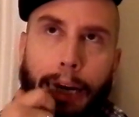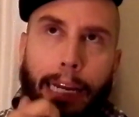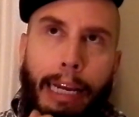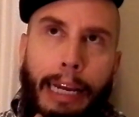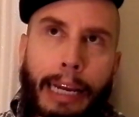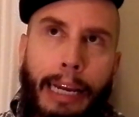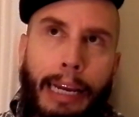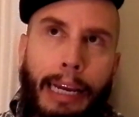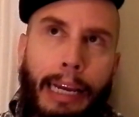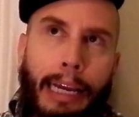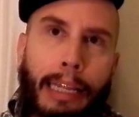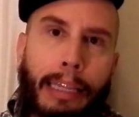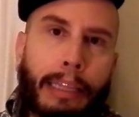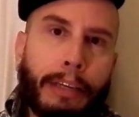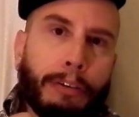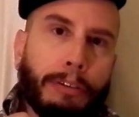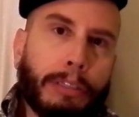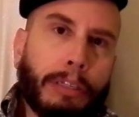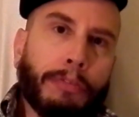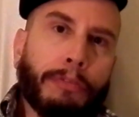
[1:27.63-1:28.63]
And
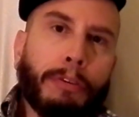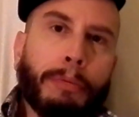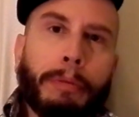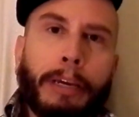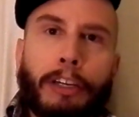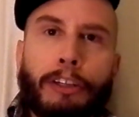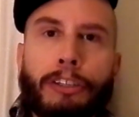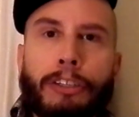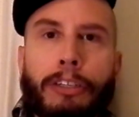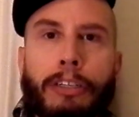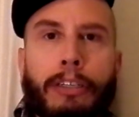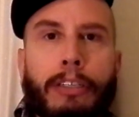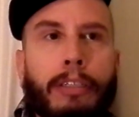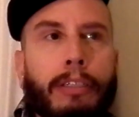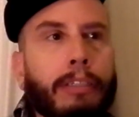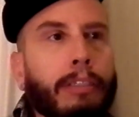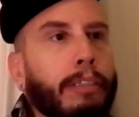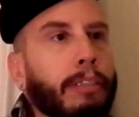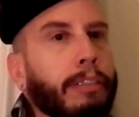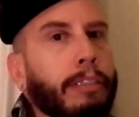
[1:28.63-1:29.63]
there's
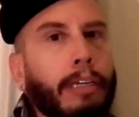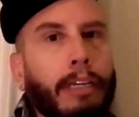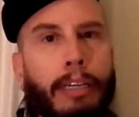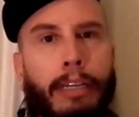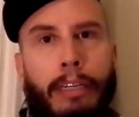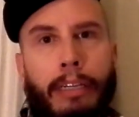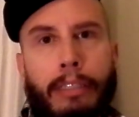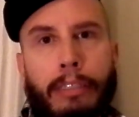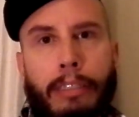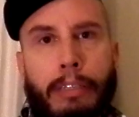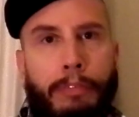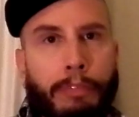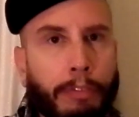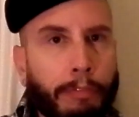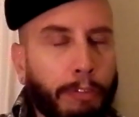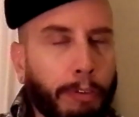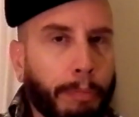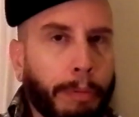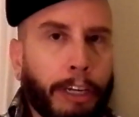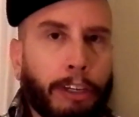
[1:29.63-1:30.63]
information, tons of
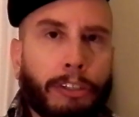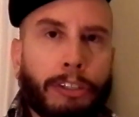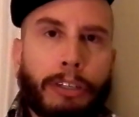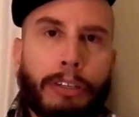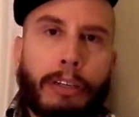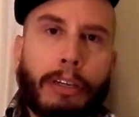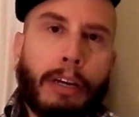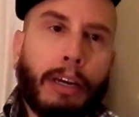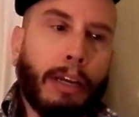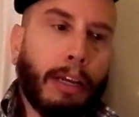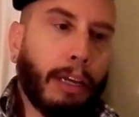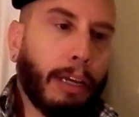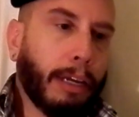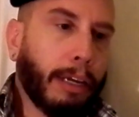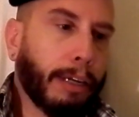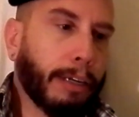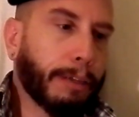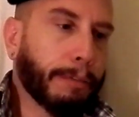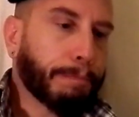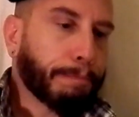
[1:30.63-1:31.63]
information
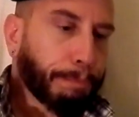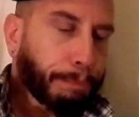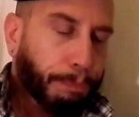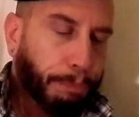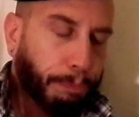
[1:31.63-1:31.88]
on